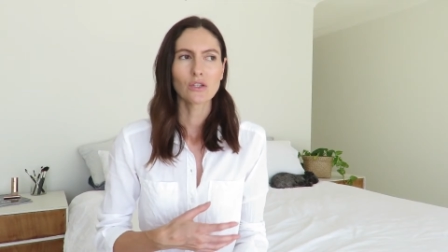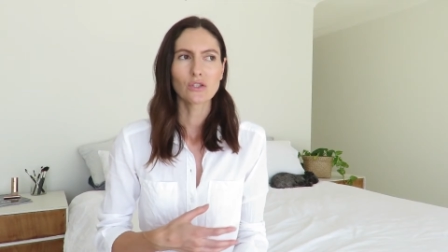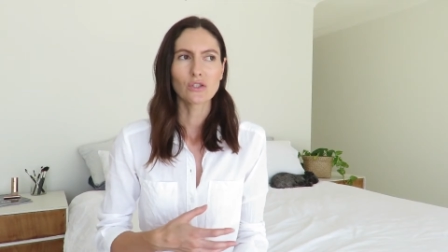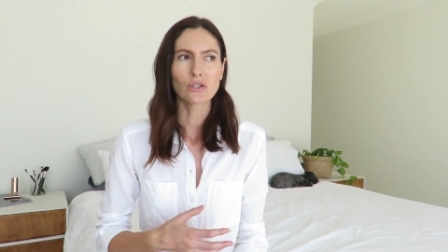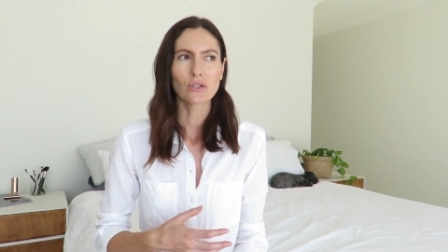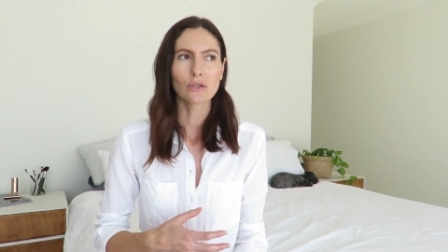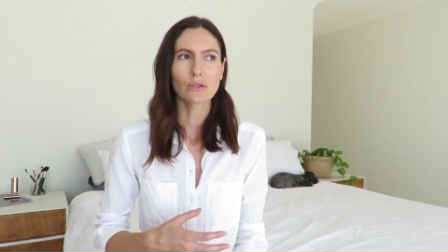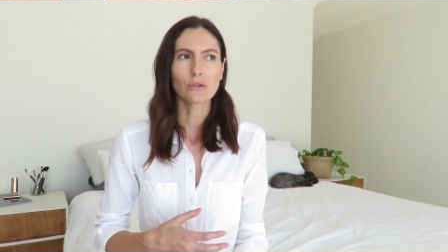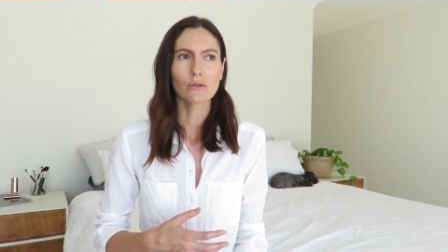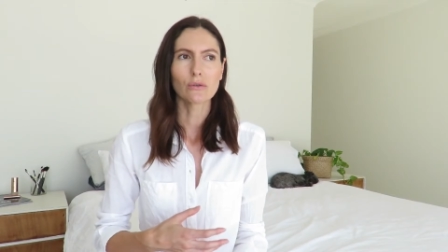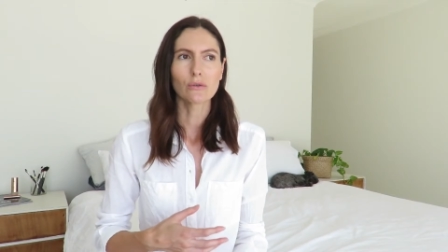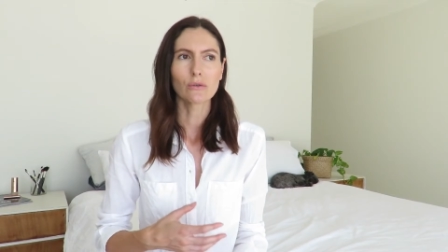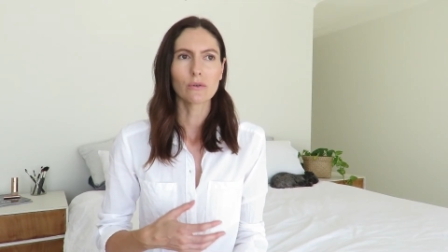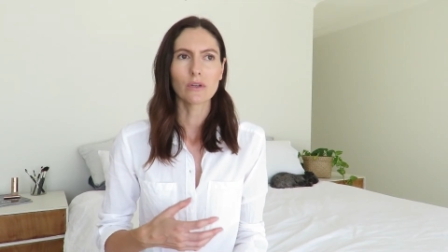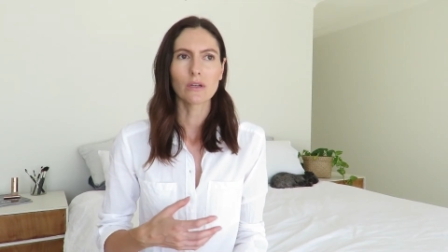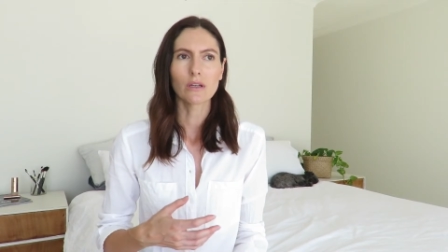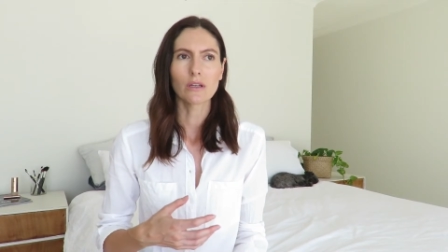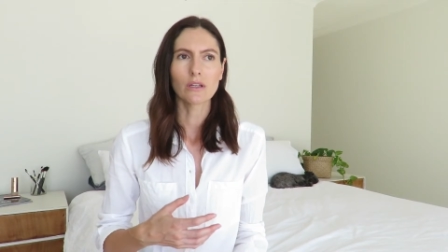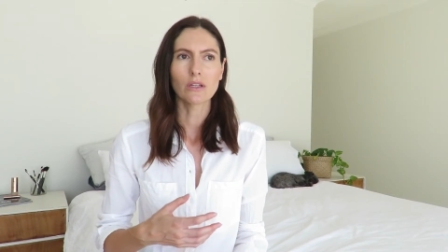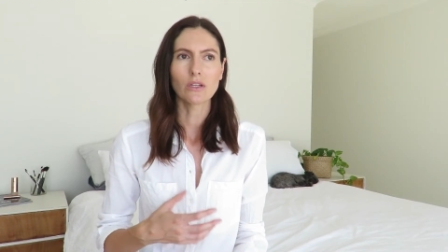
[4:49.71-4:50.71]
to
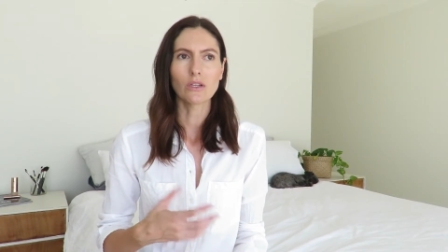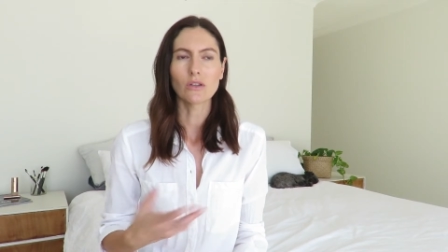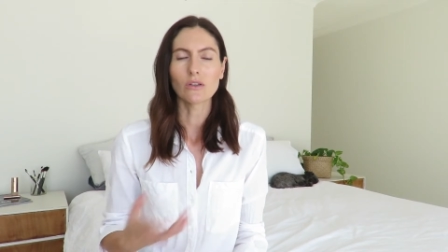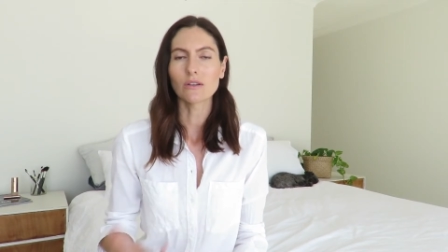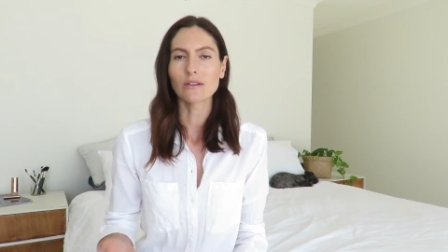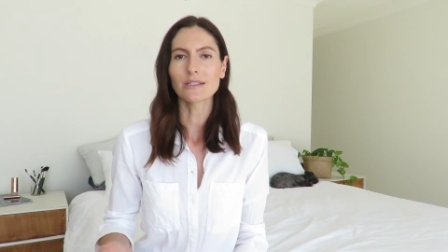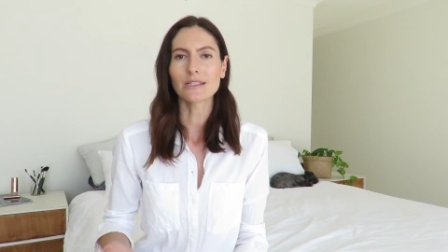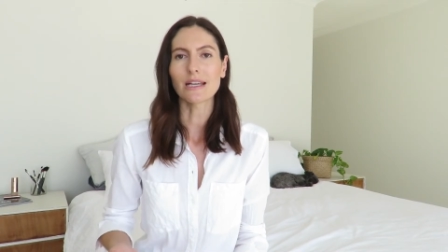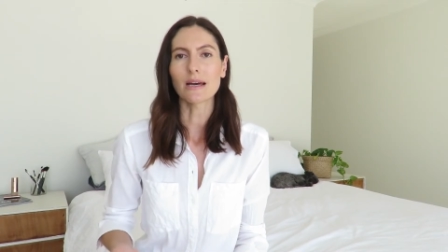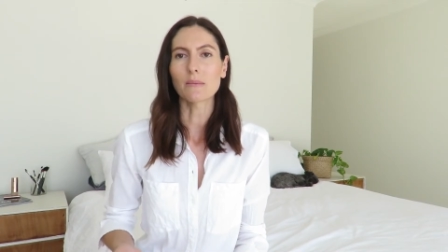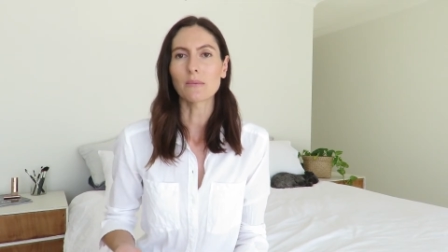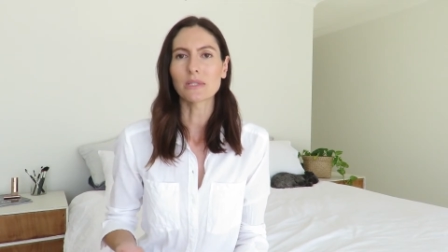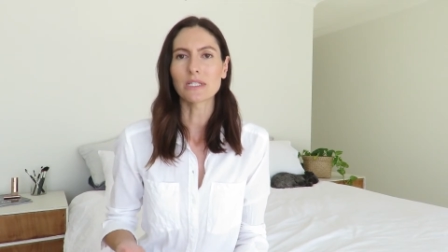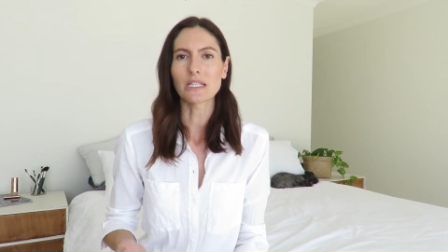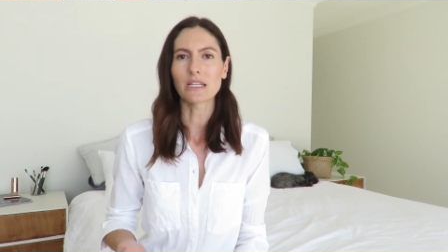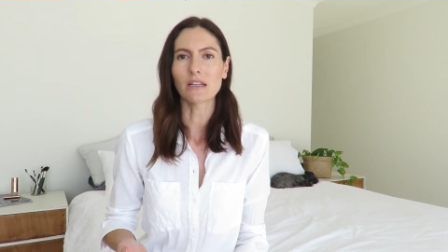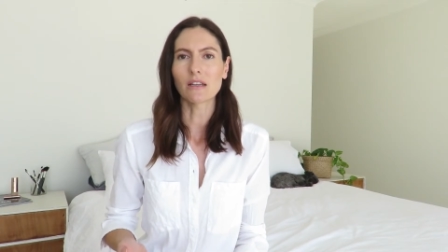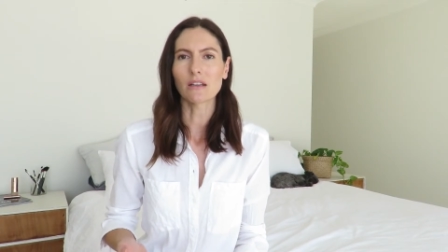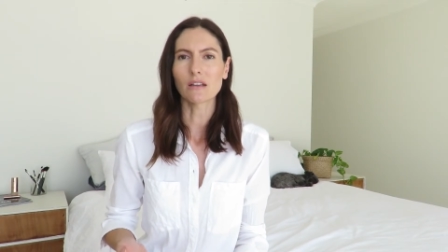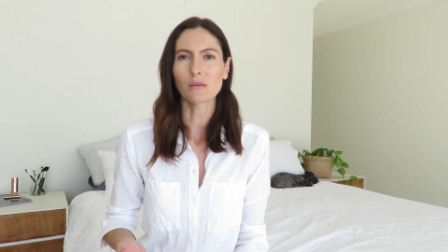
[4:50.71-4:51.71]
use that
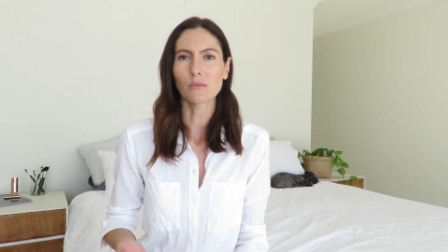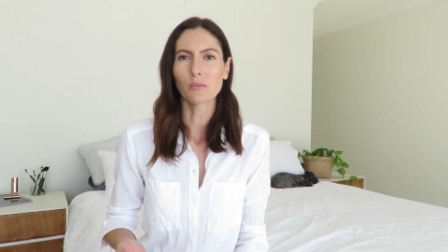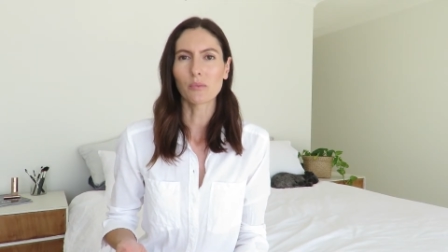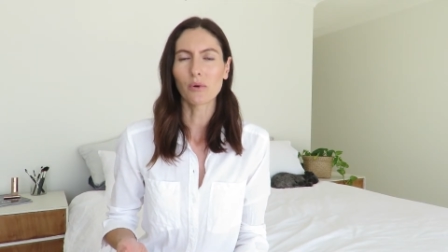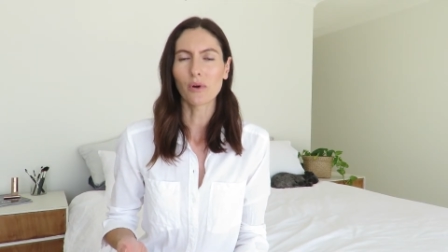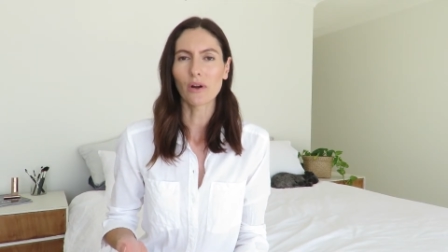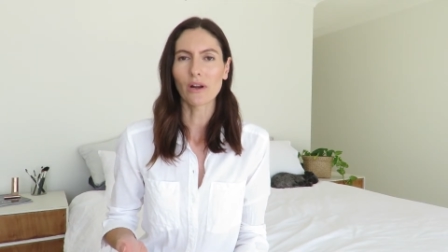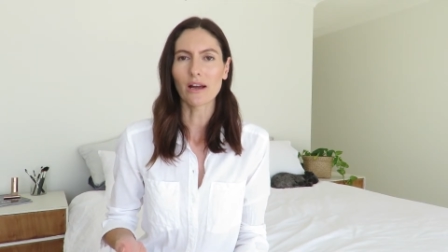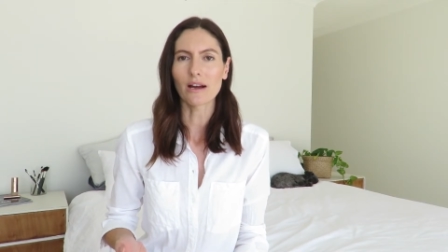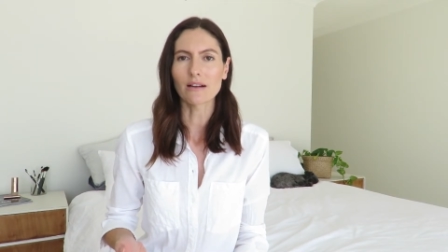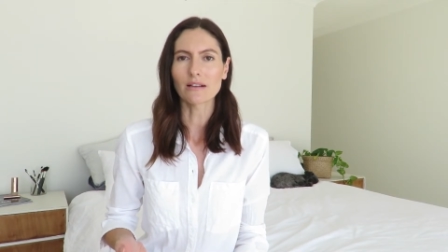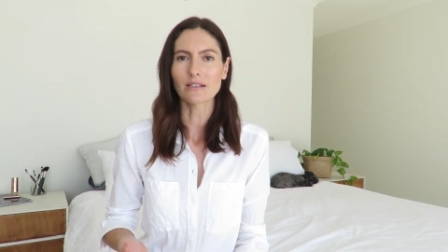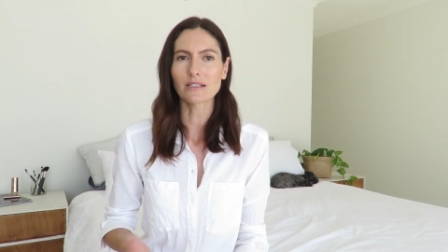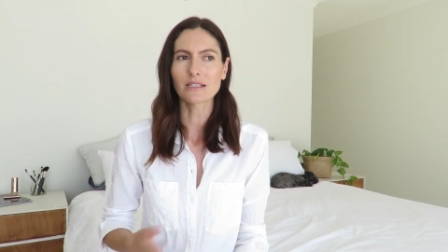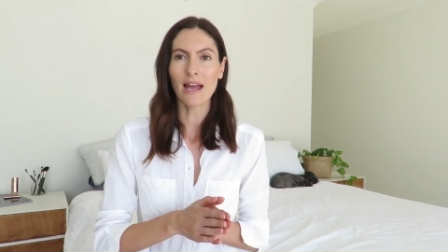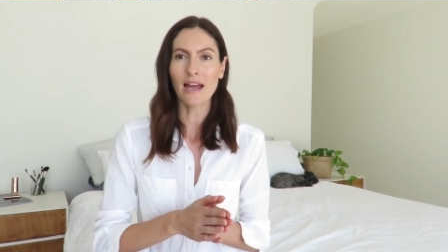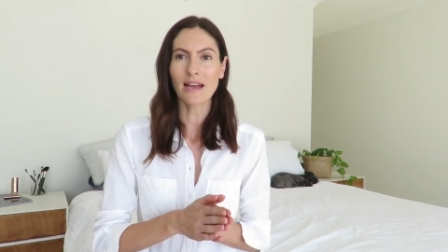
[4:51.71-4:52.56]
particular product.